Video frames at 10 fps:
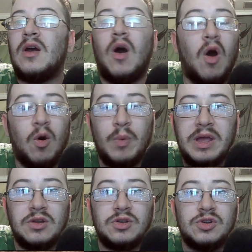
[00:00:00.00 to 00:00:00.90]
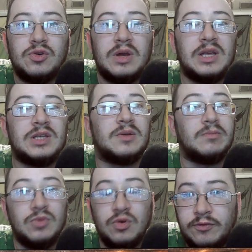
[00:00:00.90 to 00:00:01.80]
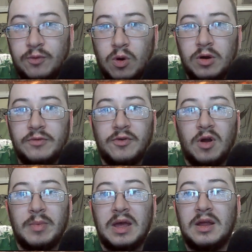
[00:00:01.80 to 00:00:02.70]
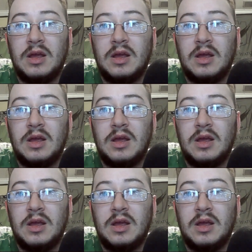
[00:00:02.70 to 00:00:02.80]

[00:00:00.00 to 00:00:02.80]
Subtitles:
All we can do is move forward from it.